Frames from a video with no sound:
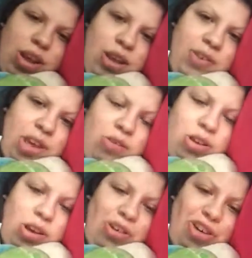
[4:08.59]
If you
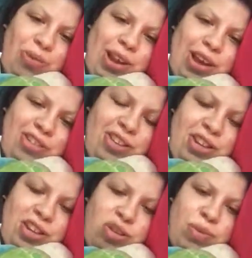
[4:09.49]
don't know, open house
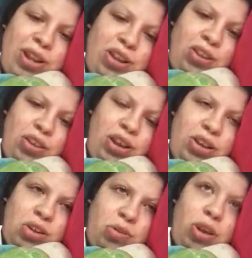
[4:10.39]
is basically
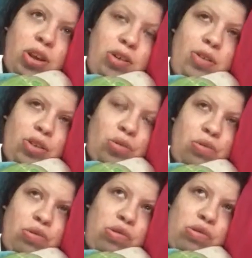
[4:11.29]
it's just where you go to
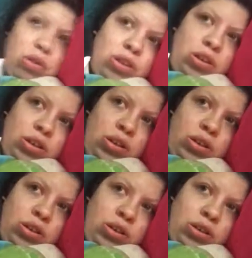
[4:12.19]
school.
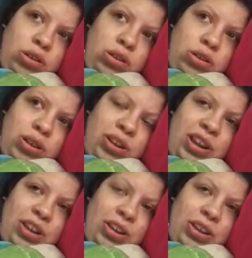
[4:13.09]
It's
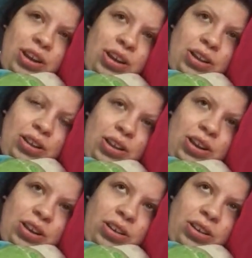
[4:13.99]
it's kind of the same thing.